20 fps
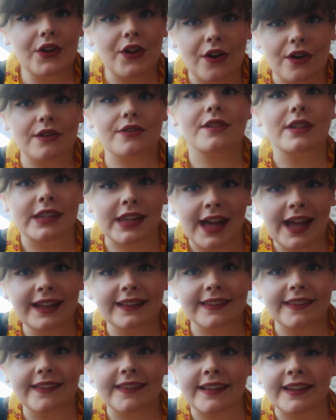other
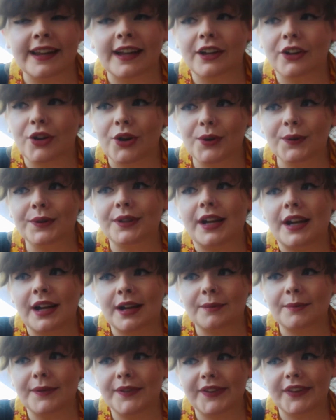lads, and I know that
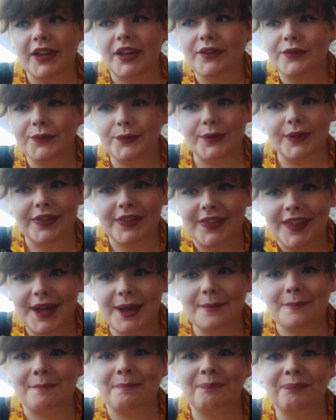I'm safe with
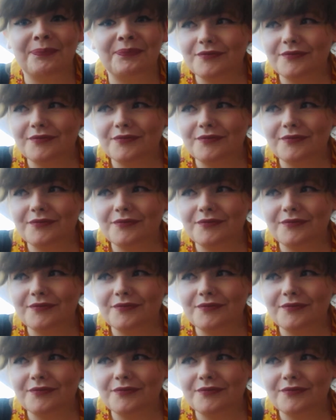them.